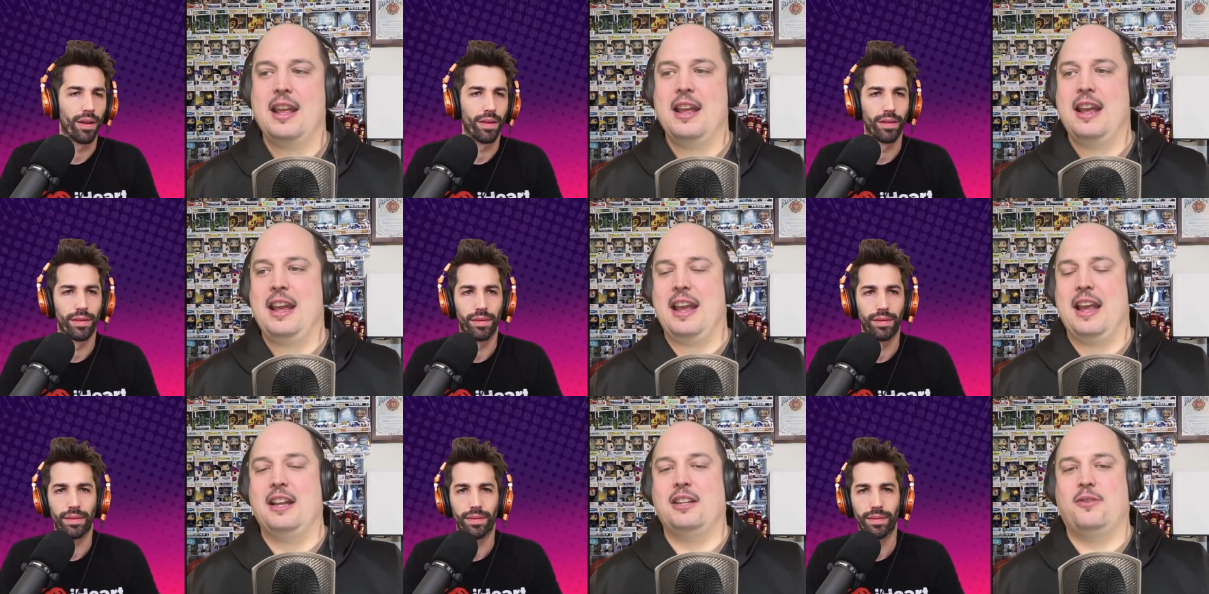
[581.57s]

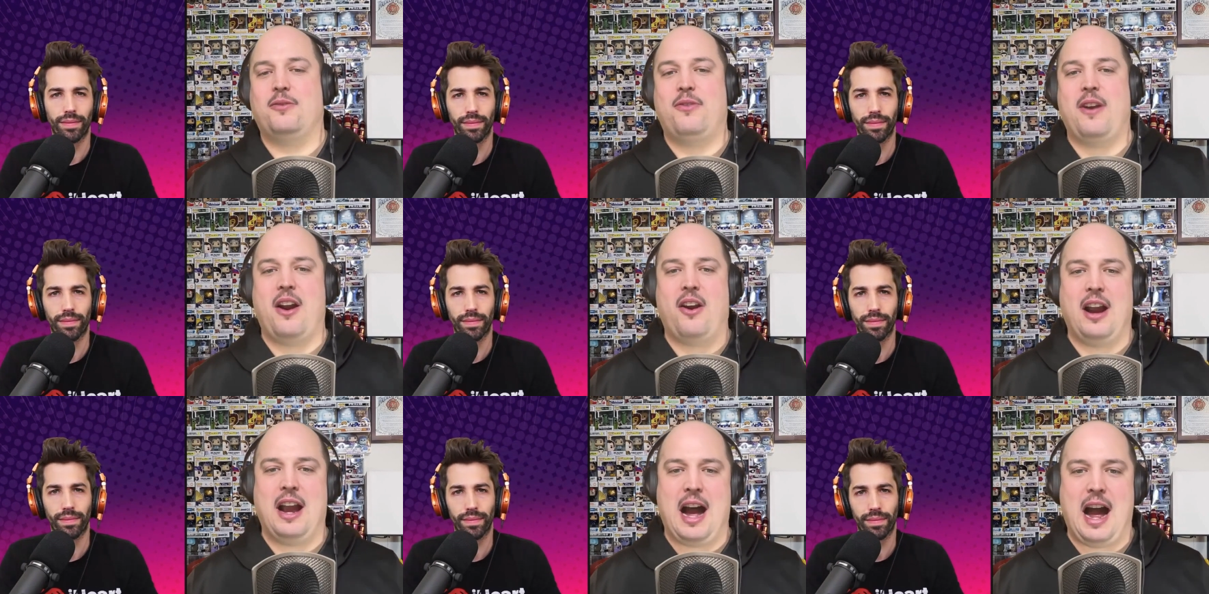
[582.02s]
Speaker 1: he has
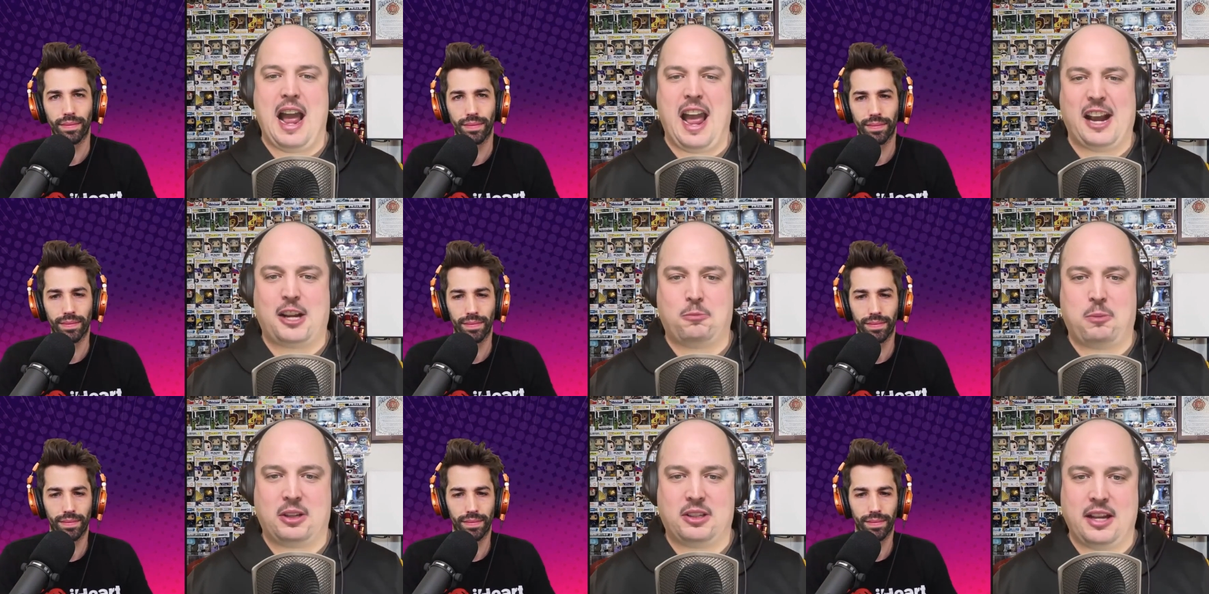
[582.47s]
very high
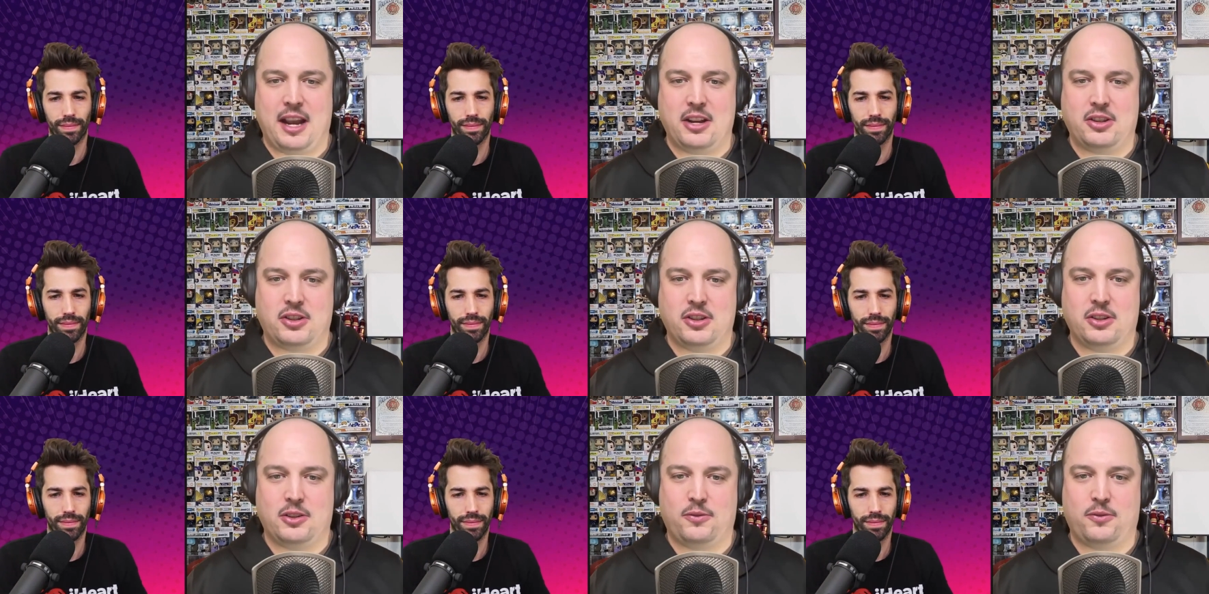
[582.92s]

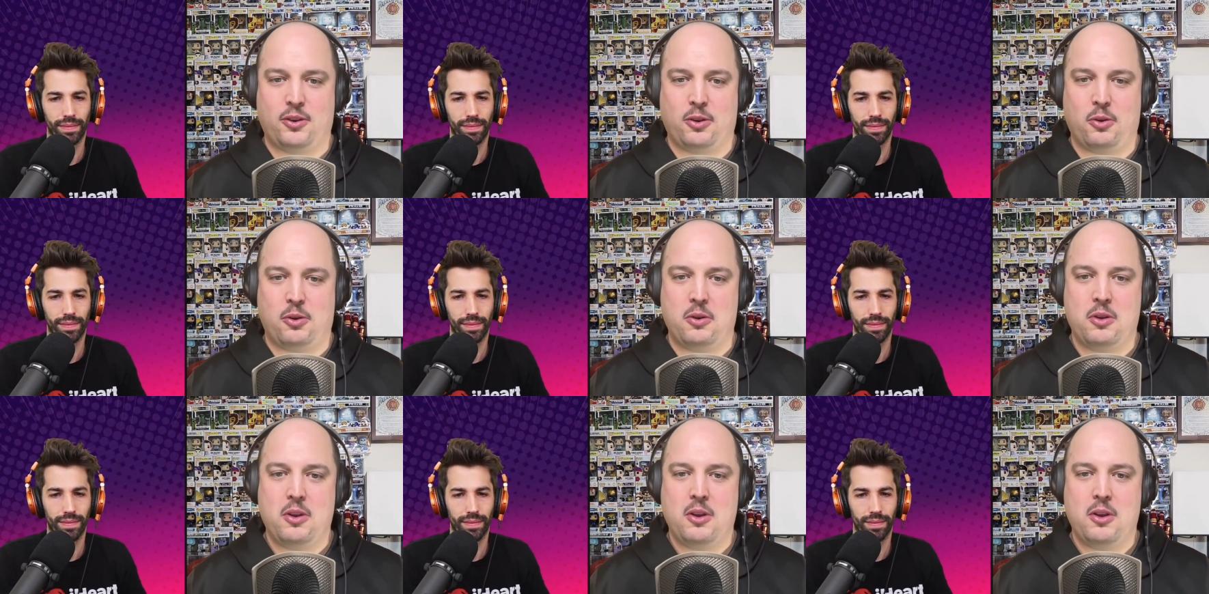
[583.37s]
expectations for